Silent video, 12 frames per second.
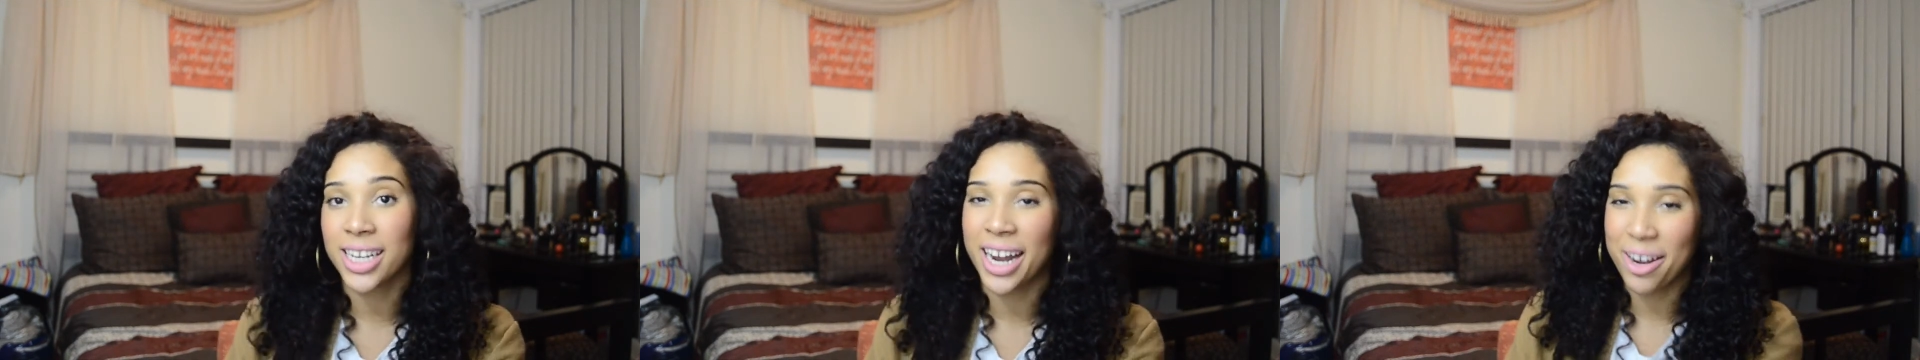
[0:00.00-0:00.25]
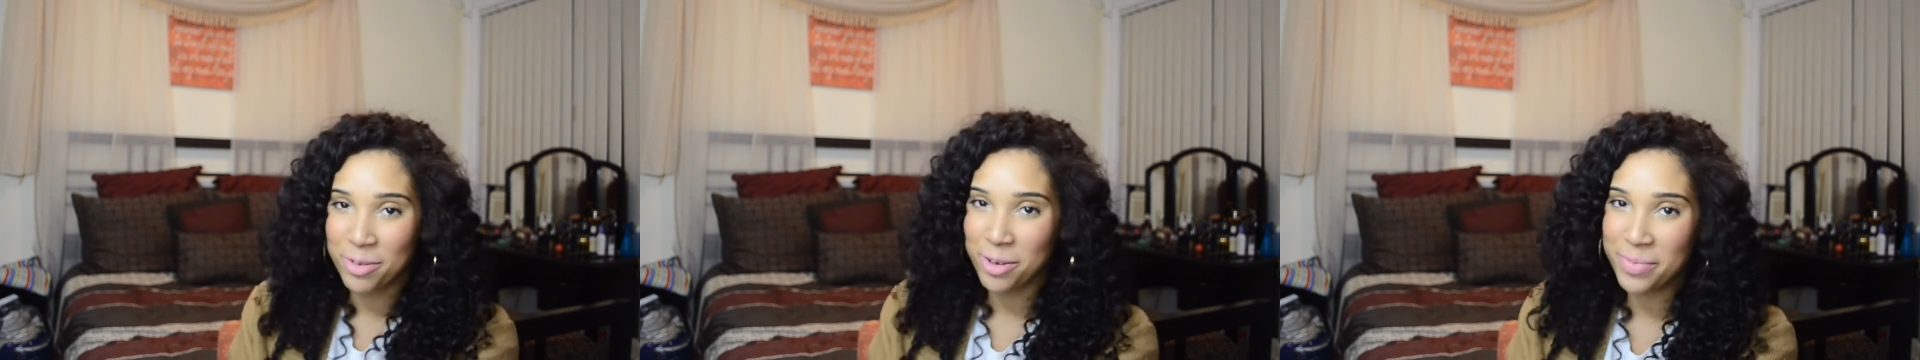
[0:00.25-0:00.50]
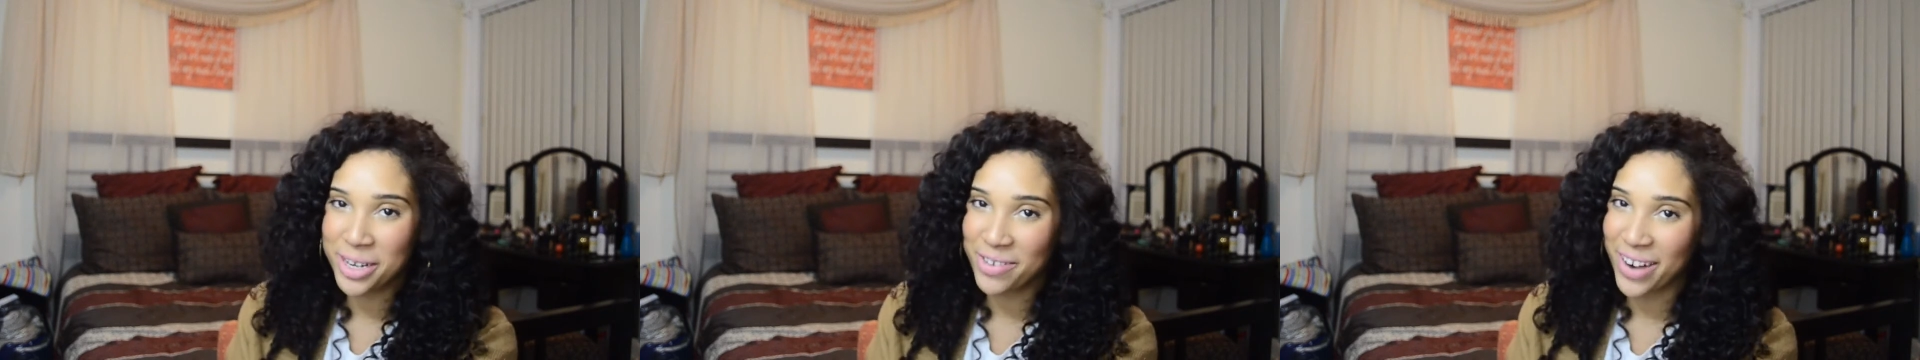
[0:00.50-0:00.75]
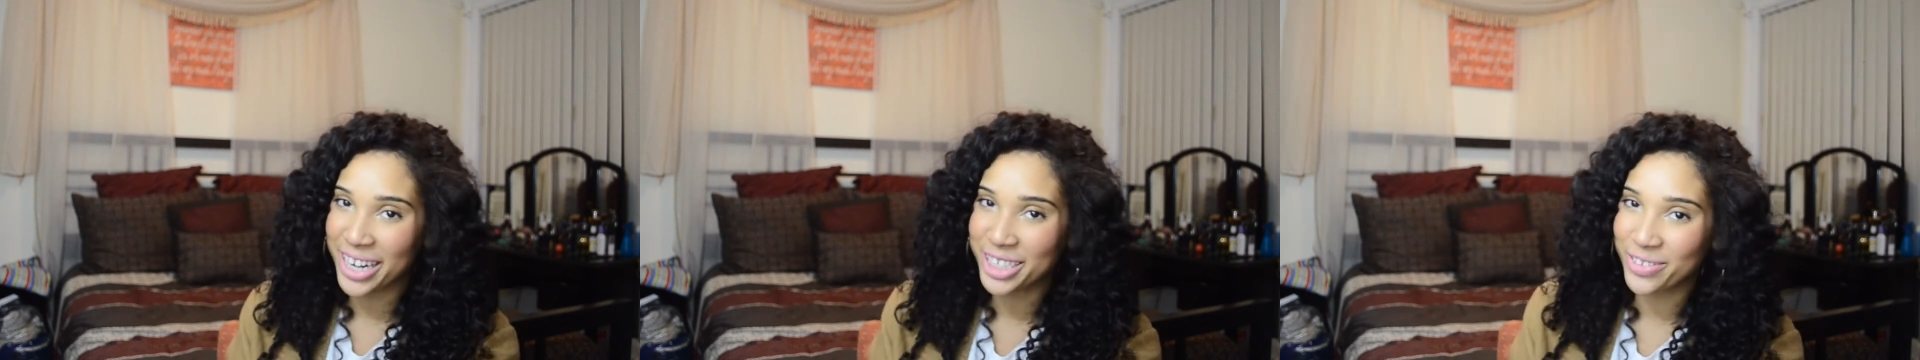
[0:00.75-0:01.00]
and I will be
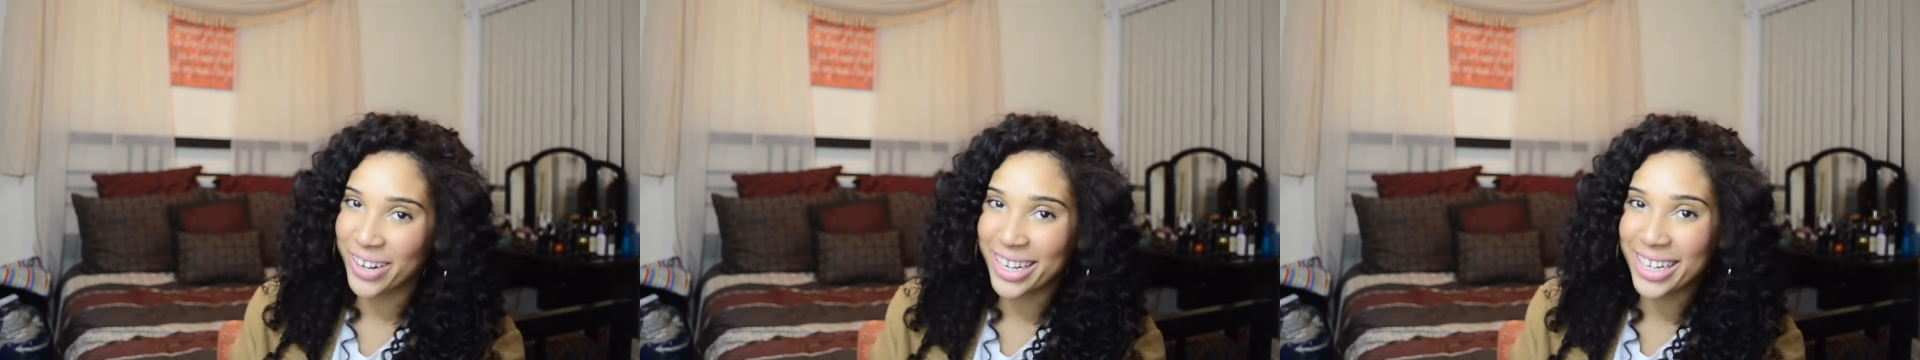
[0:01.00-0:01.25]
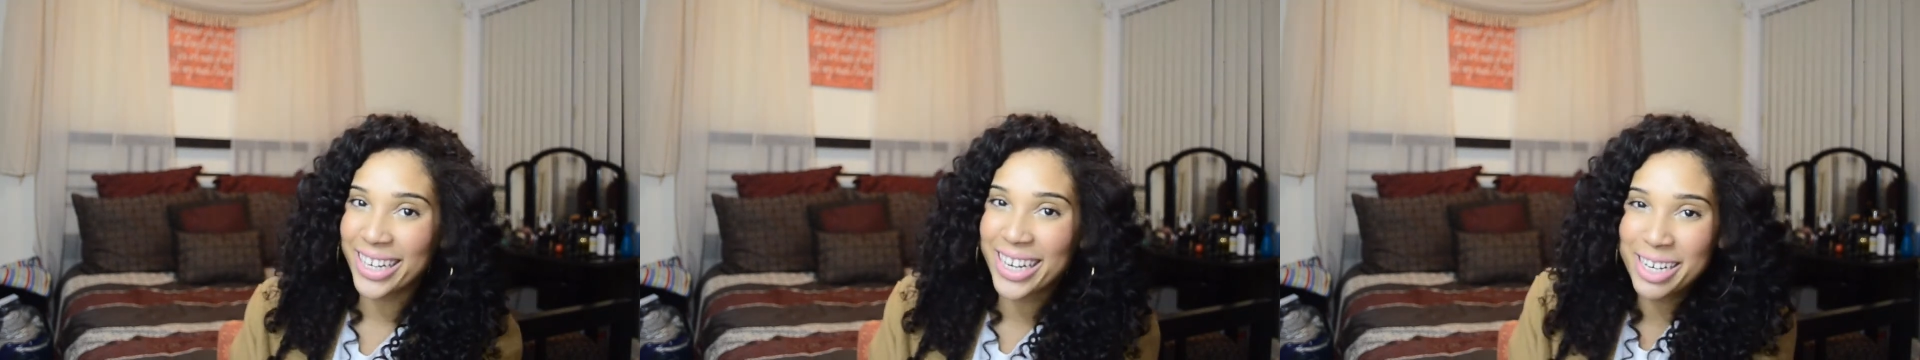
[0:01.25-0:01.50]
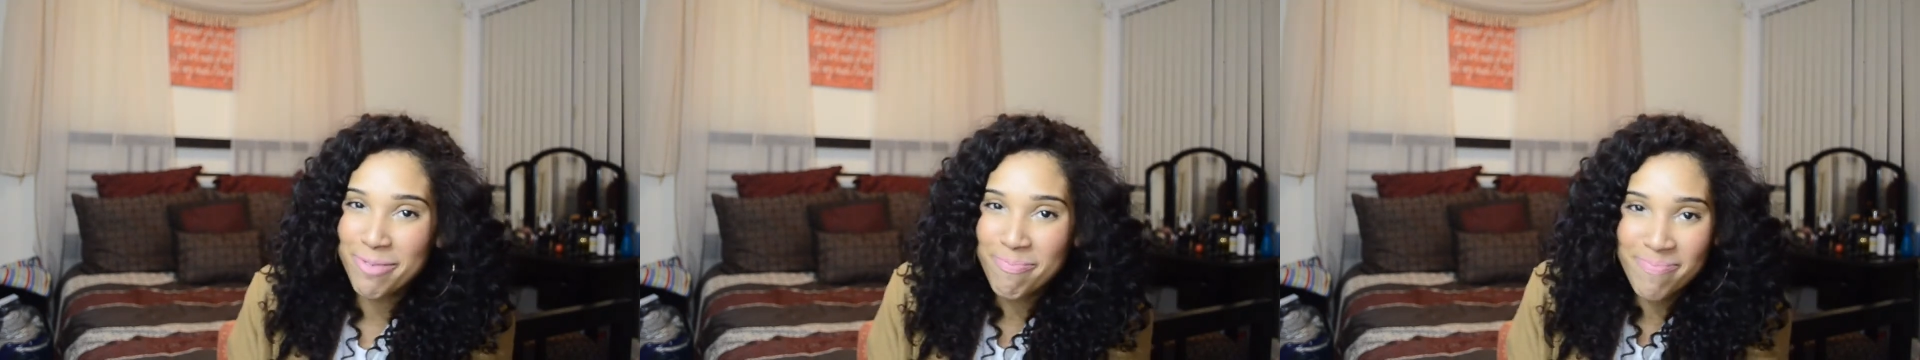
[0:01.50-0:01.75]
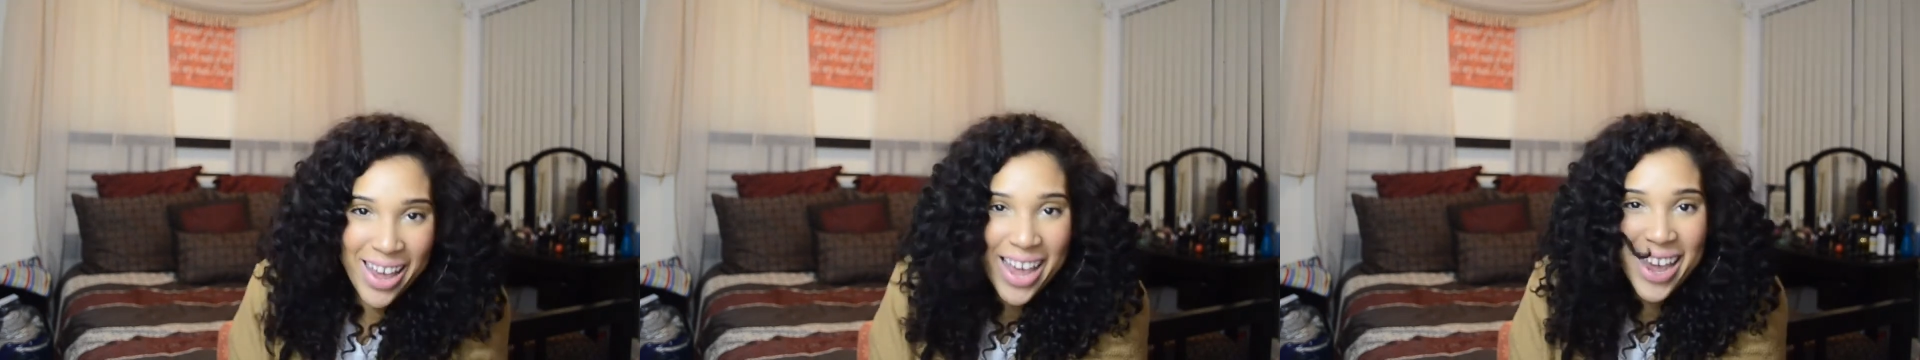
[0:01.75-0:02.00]
graduating
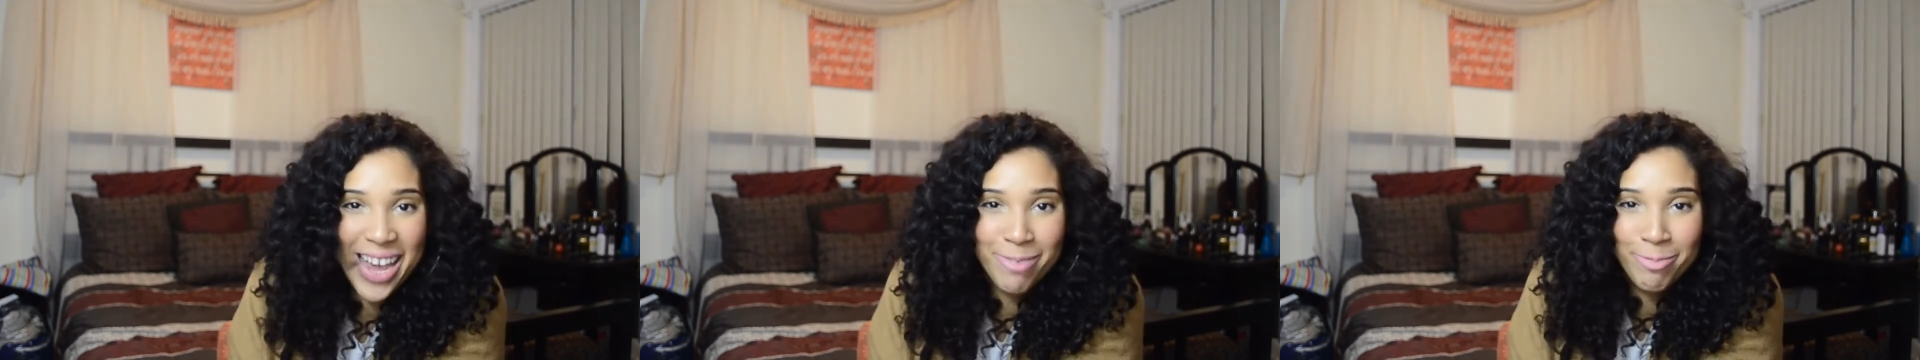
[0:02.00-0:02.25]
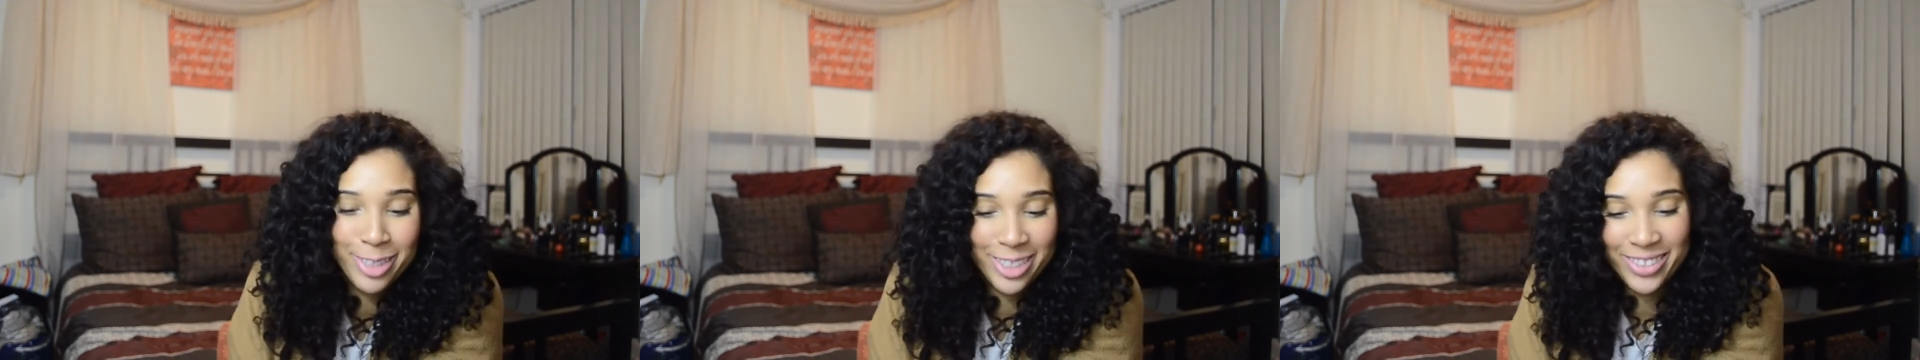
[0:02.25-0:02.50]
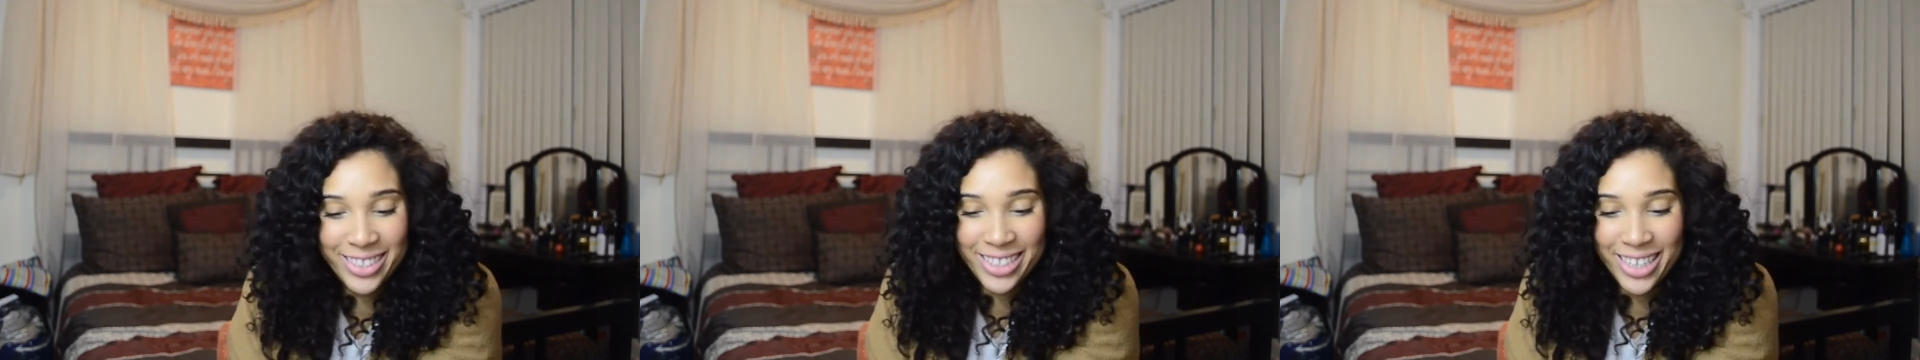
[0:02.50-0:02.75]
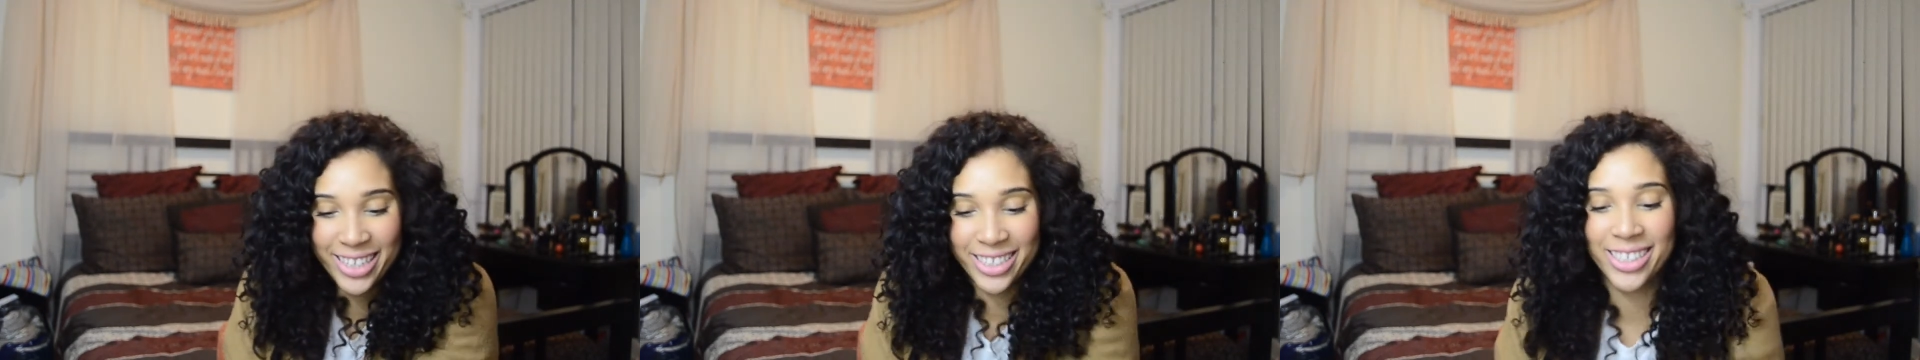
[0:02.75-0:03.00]
in May. I'm so
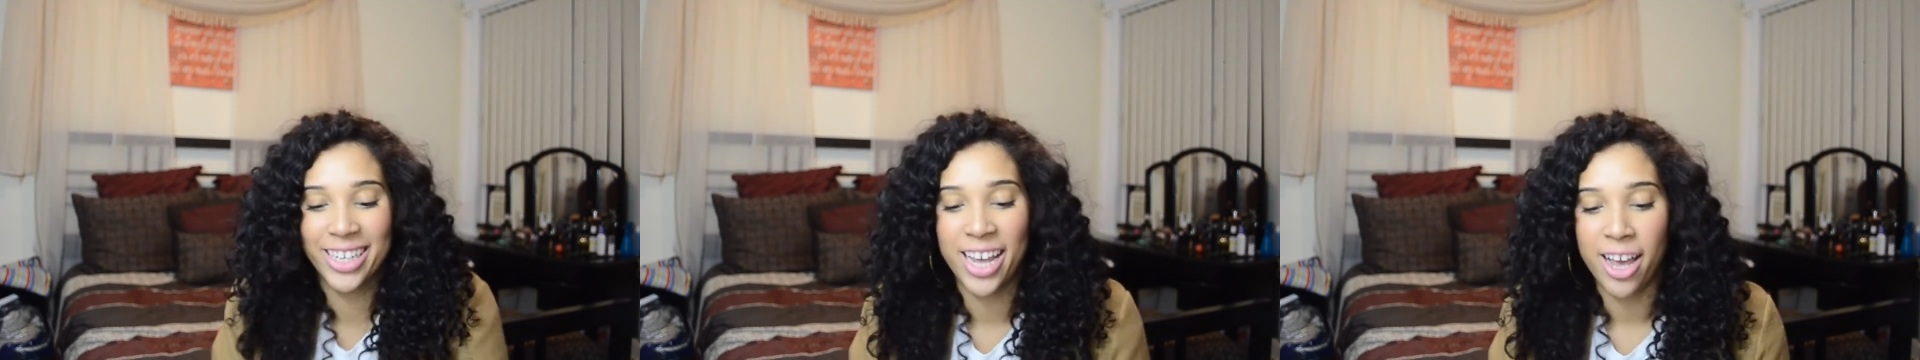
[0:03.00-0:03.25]
excited.